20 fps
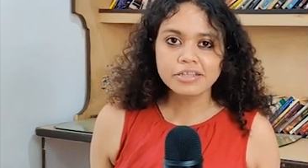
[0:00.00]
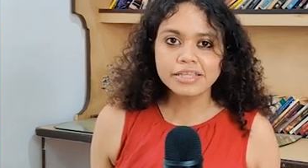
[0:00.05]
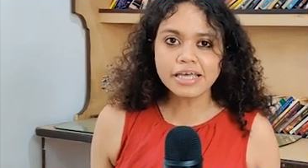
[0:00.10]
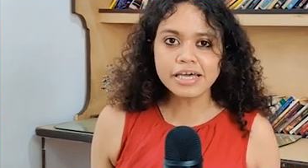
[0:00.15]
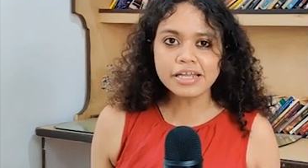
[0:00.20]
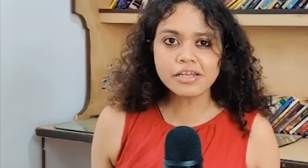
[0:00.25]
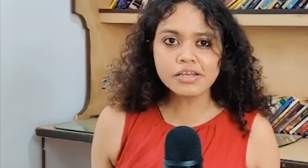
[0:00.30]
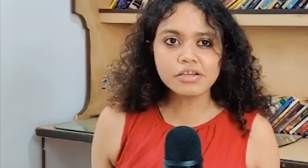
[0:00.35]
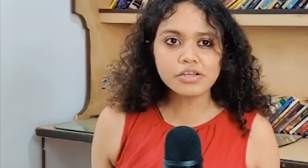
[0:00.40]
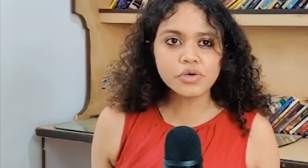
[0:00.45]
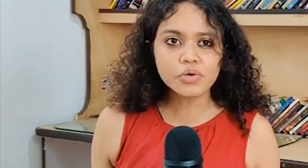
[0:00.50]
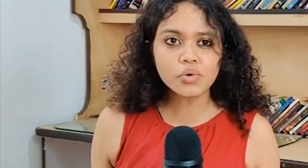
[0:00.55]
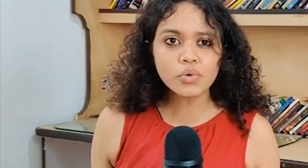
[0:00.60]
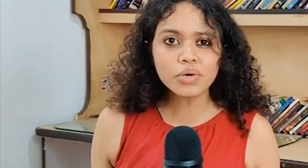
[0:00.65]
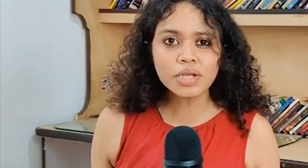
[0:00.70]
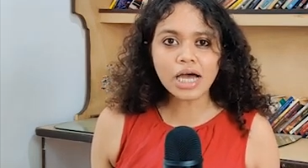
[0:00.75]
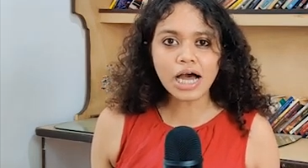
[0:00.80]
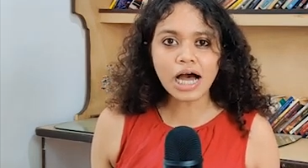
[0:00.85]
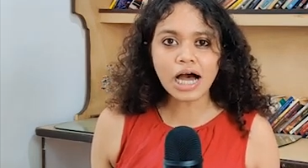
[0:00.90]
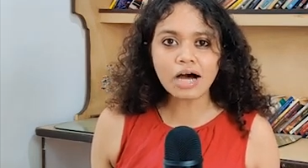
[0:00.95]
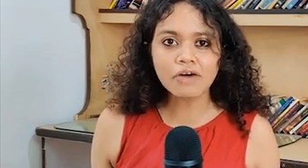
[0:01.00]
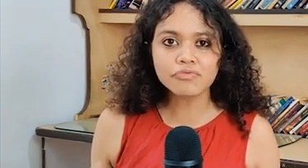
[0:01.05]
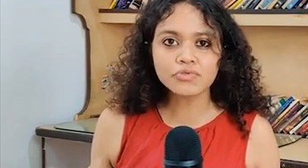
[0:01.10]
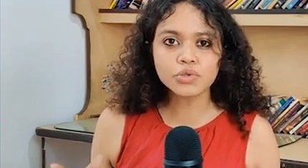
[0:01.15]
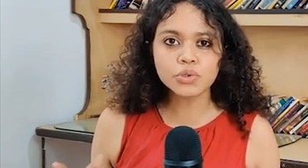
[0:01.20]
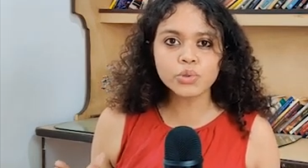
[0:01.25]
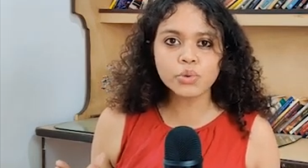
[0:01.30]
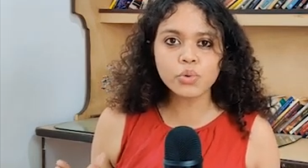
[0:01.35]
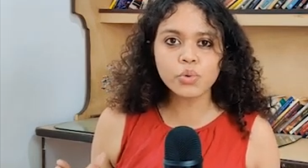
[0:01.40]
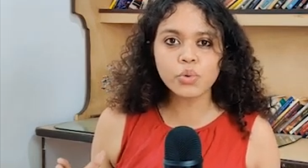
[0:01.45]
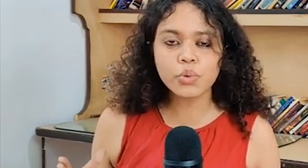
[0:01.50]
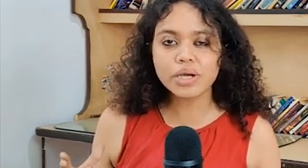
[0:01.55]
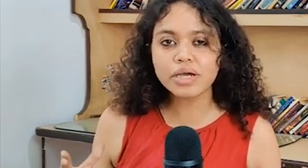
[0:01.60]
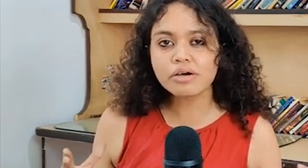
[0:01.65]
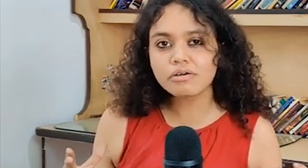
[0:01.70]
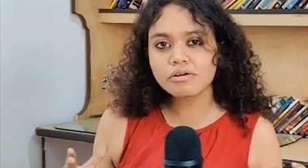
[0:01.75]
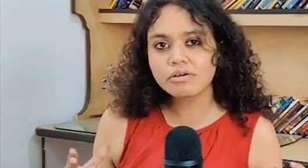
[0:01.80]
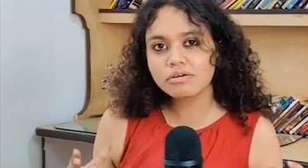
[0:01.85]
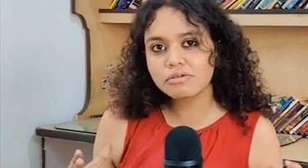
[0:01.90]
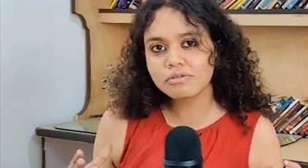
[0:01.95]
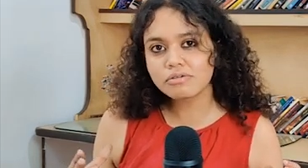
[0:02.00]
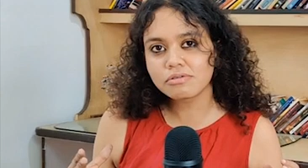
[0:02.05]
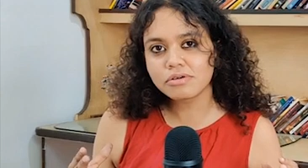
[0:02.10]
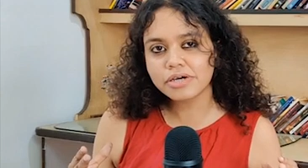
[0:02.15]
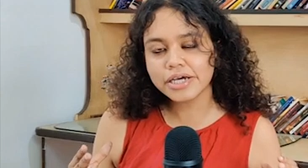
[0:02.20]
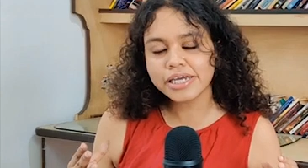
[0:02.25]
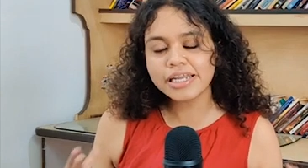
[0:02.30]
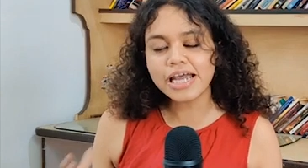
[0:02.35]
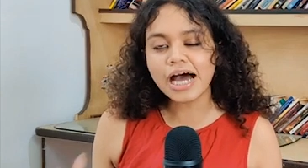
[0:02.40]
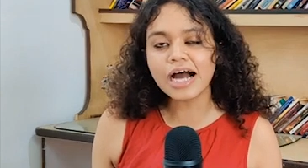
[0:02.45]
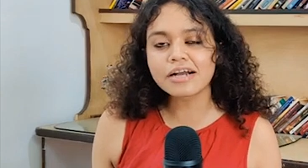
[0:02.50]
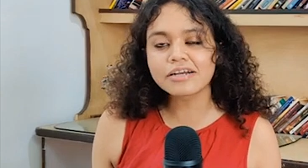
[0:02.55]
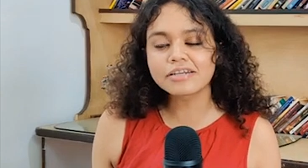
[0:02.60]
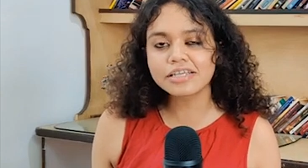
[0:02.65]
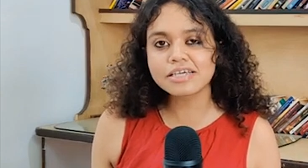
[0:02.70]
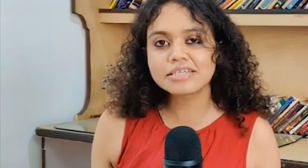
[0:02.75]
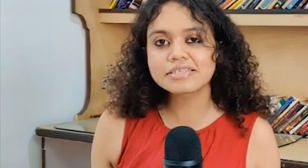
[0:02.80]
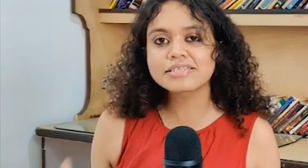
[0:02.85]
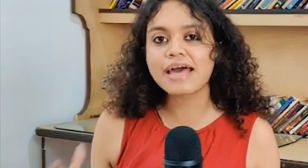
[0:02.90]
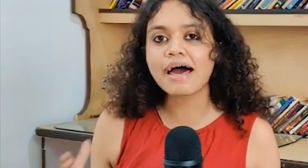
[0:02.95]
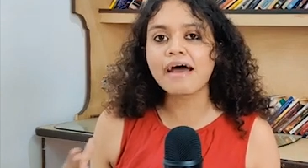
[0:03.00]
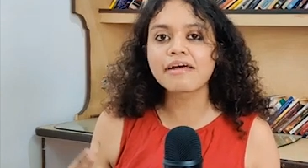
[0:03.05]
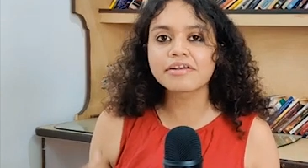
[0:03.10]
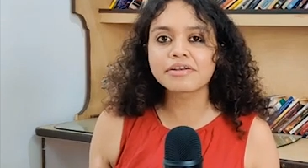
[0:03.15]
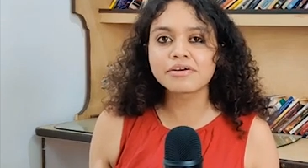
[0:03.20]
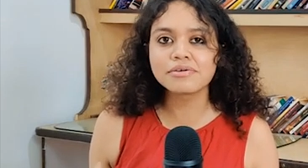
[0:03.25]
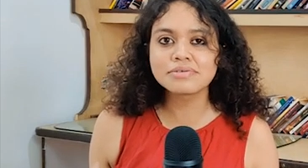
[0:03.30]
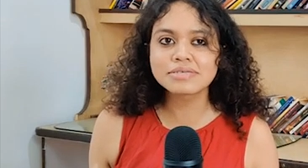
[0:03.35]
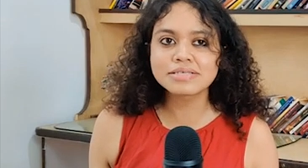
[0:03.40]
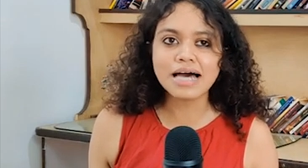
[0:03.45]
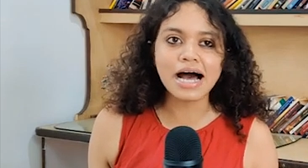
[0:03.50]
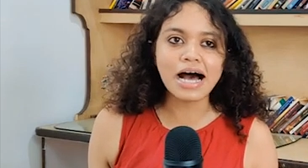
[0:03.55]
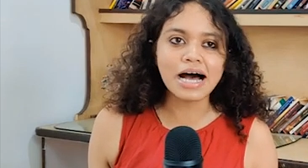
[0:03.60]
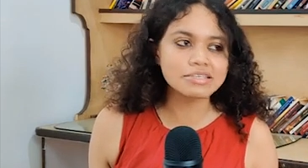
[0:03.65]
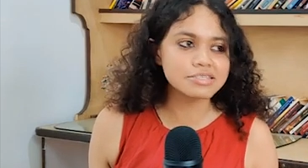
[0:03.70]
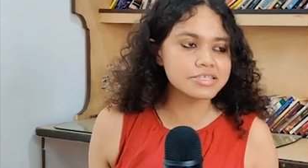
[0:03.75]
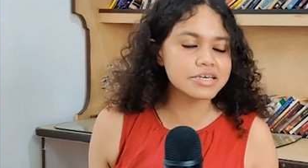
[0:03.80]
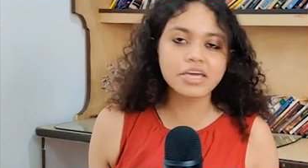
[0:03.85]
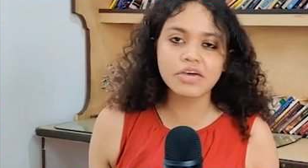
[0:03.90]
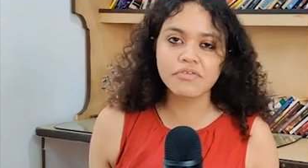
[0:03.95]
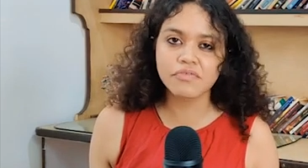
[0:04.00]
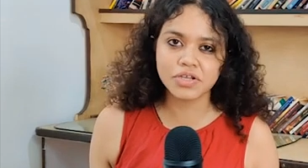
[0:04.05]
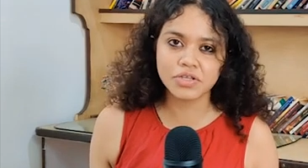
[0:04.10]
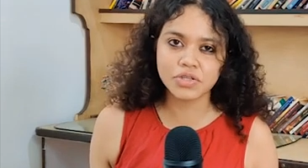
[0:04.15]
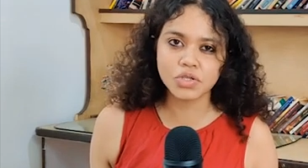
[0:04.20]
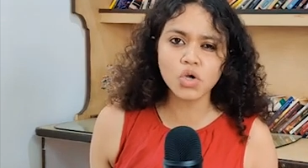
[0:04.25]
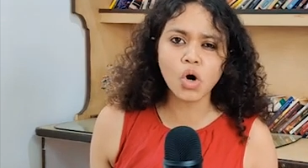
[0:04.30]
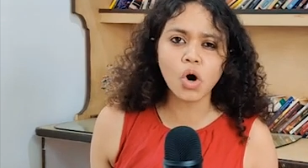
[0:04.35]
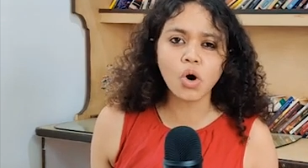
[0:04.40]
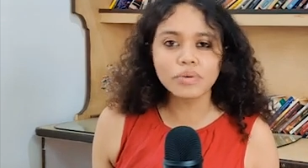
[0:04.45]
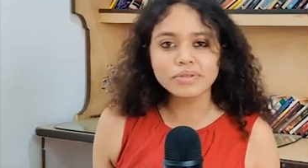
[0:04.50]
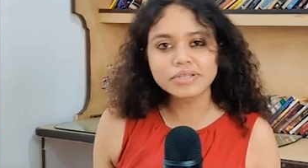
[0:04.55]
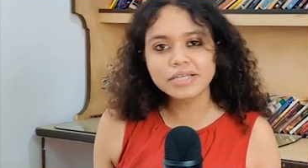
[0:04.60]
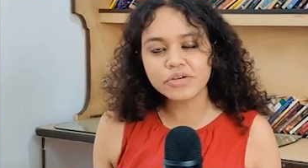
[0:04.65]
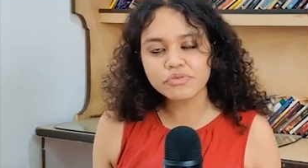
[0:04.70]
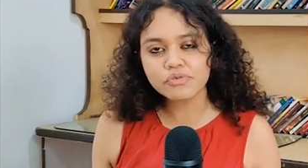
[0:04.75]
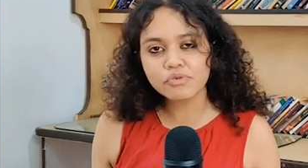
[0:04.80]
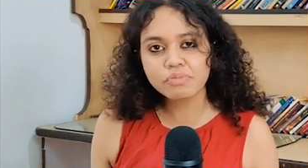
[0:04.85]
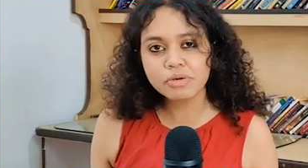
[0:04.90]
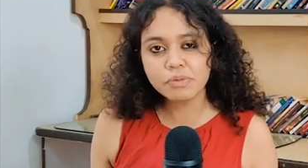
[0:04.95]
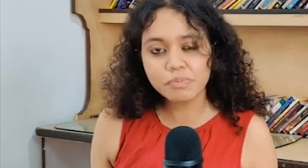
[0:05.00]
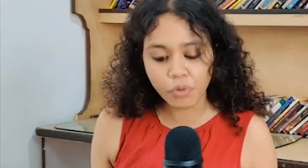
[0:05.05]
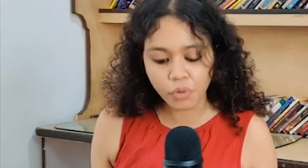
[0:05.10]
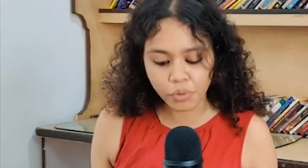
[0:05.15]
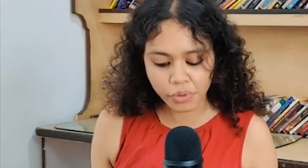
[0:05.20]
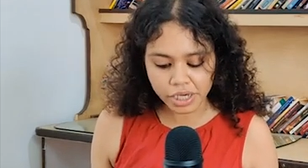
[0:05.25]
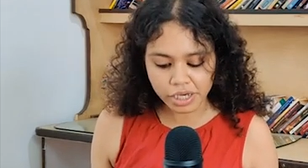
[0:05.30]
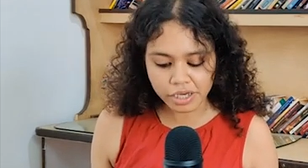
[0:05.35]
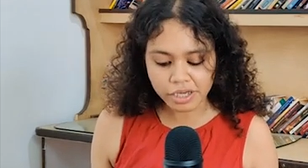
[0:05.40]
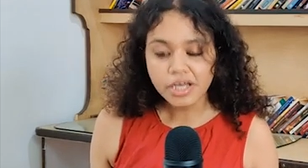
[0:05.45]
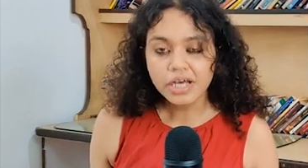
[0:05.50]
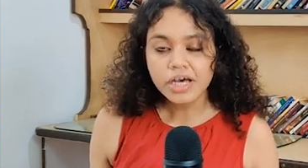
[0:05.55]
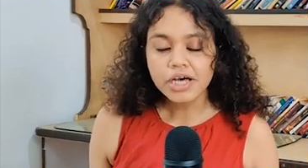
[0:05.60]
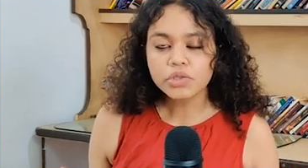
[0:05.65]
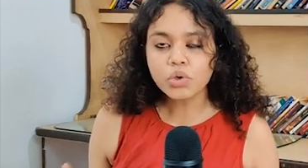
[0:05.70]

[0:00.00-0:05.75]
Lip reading: Then you don't have to enact these characters as they're given in the novel. That would be boring.